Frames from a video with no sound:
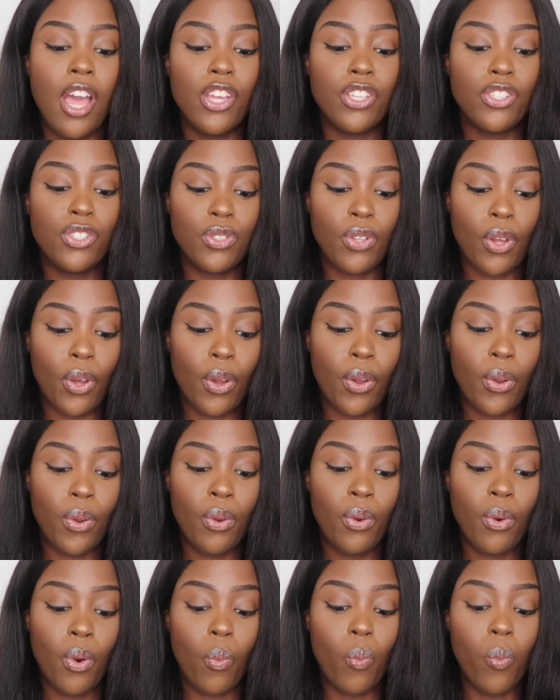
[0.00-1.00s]

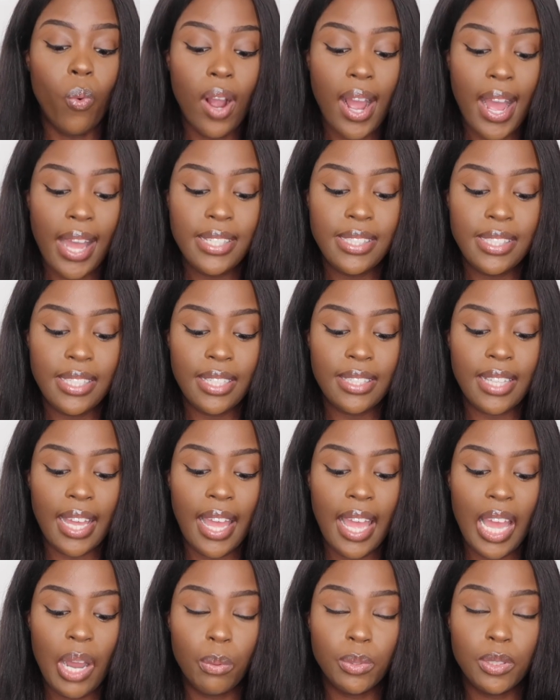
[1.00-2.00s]
So what I did that
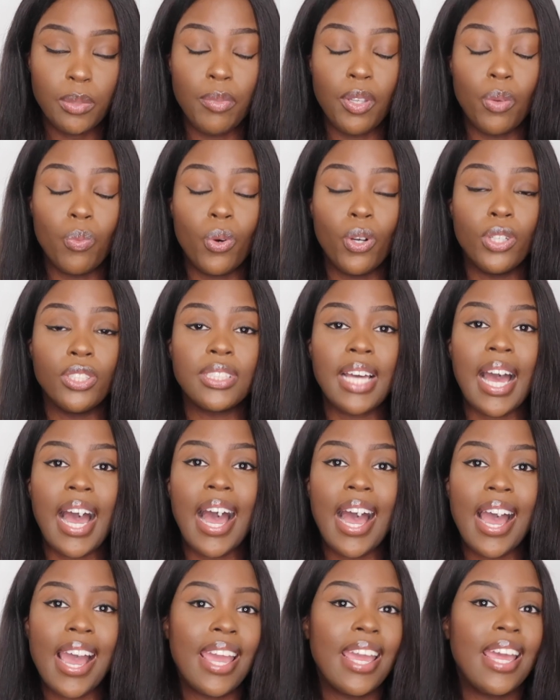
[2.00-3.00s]
helped me was
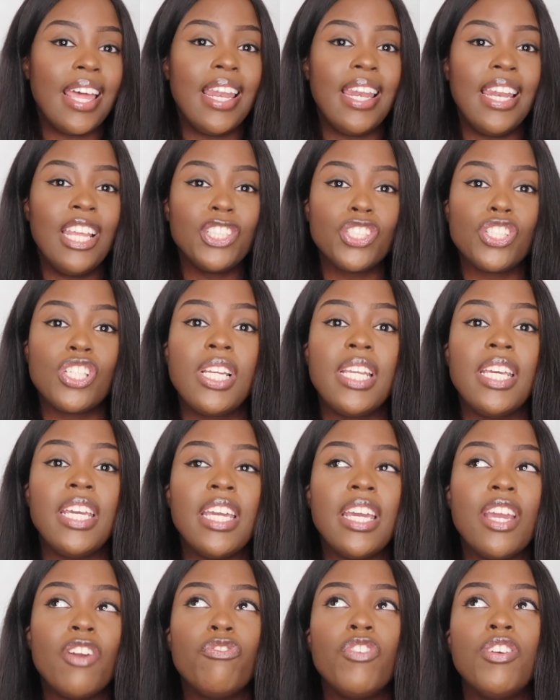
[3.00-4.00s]
I
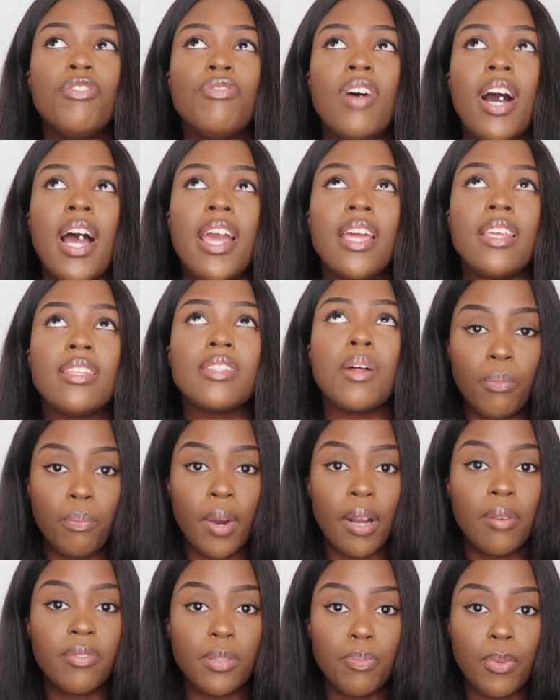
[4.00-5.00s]
literally revised
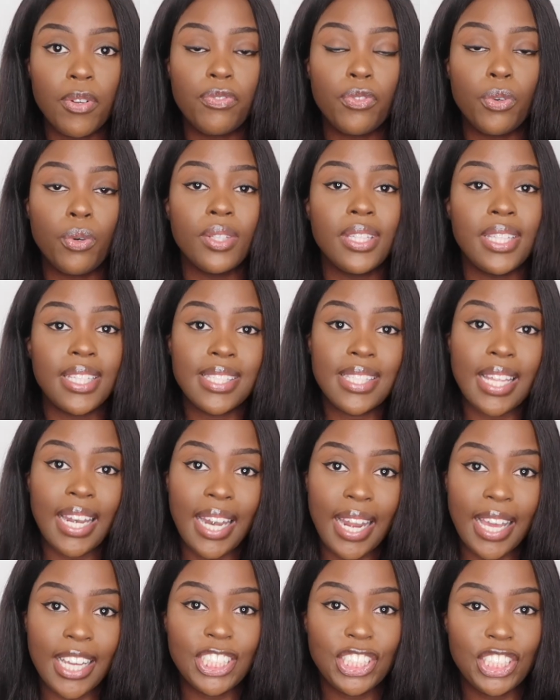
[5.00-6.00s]
months before the
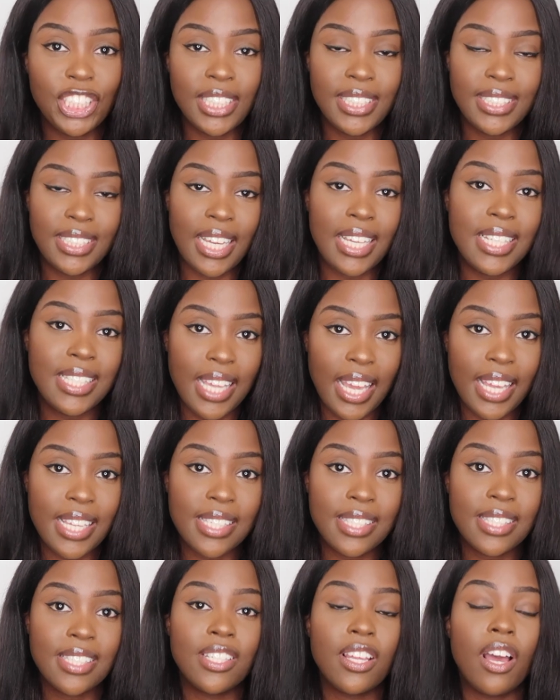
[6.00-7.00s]
selection day
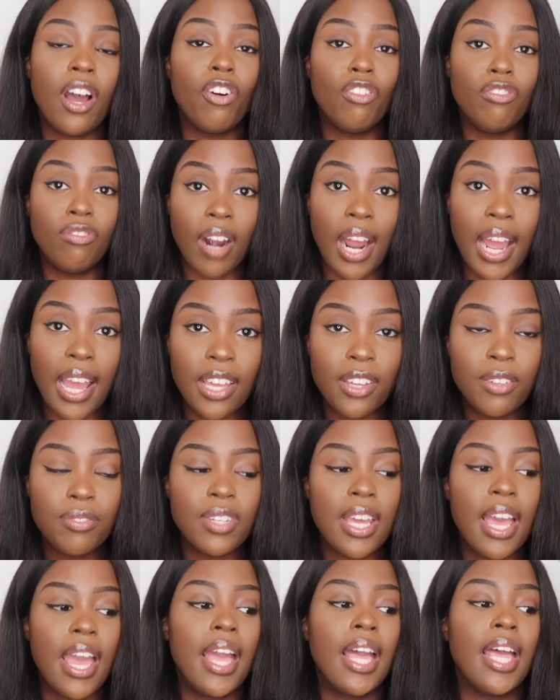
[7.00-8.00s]
test
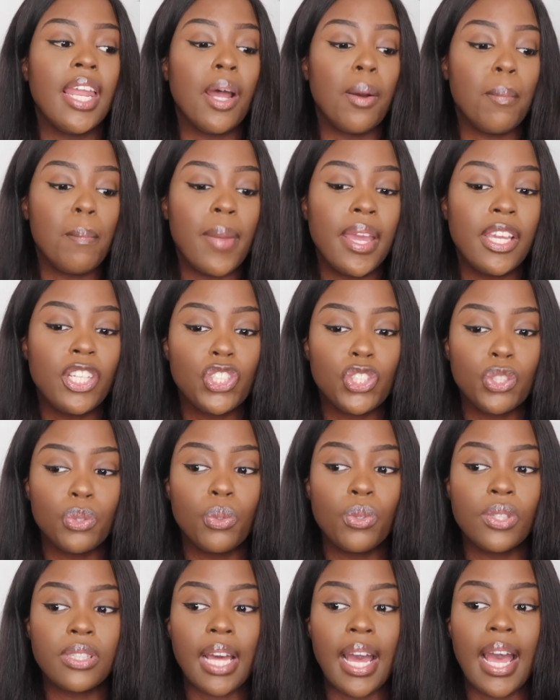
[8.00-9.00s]
arrived, and I made
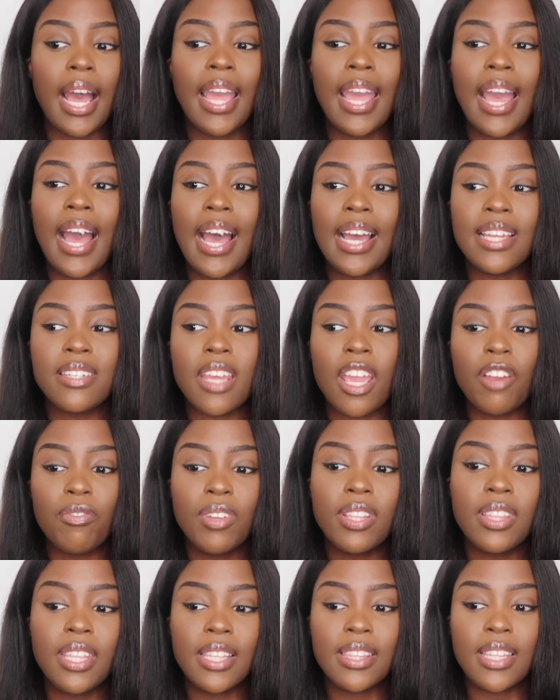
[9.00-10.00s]
sure that I had
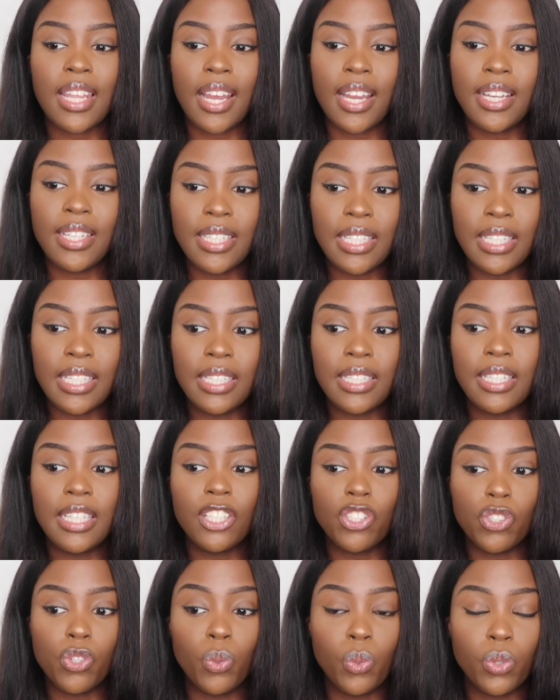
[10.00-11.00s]
everything that I need
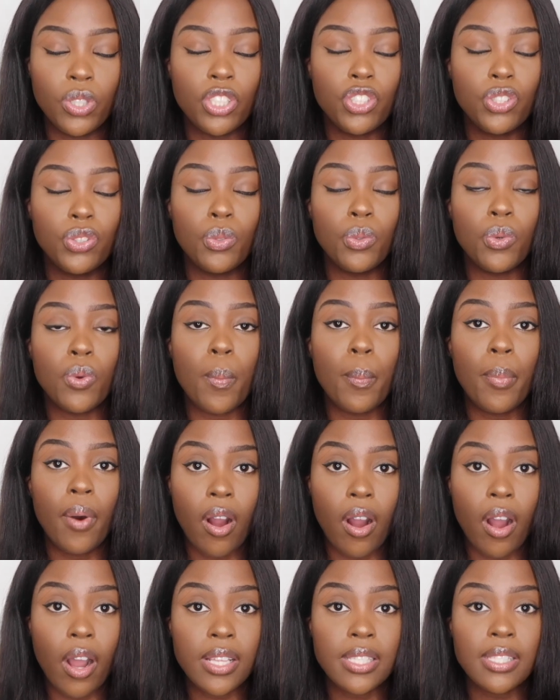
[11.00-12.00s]
in order to
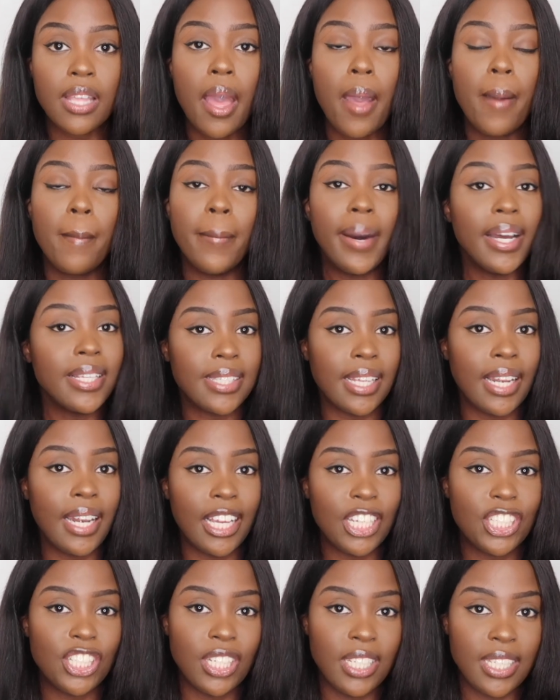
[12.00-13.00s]
pass my
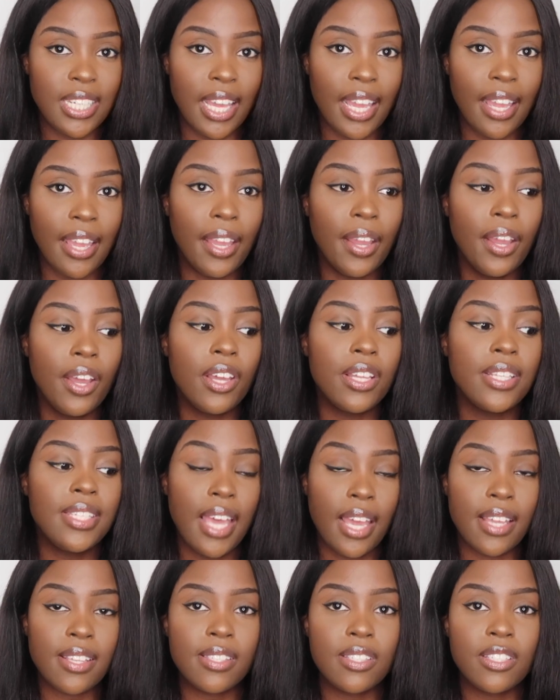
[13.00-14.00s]
selection day
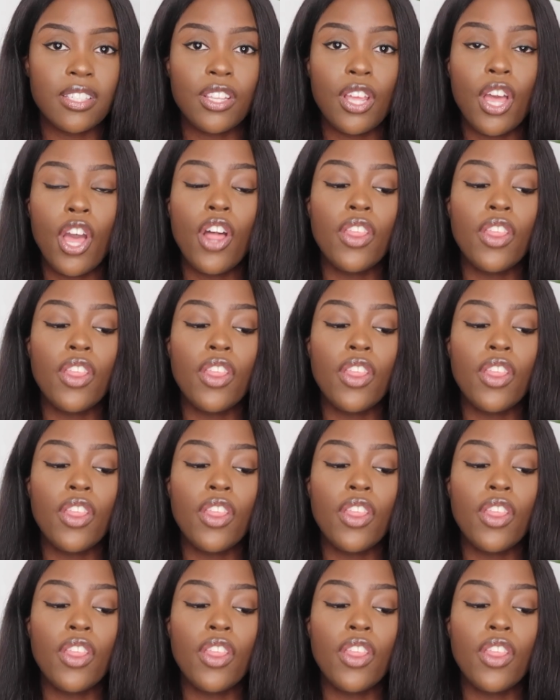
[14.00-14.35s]
tests.